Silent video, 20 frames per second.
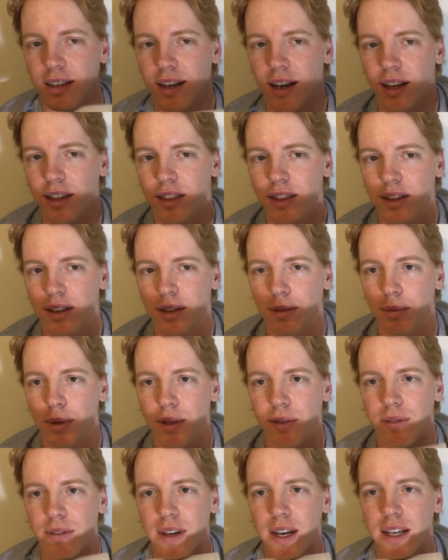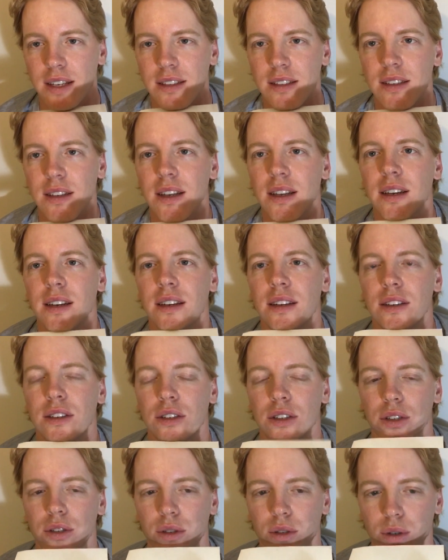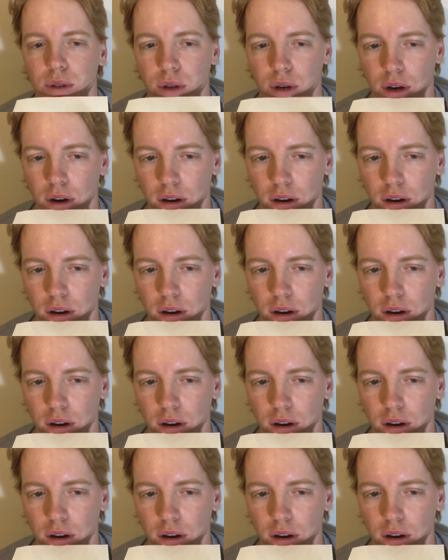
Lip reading: I thought it'd be fascinating to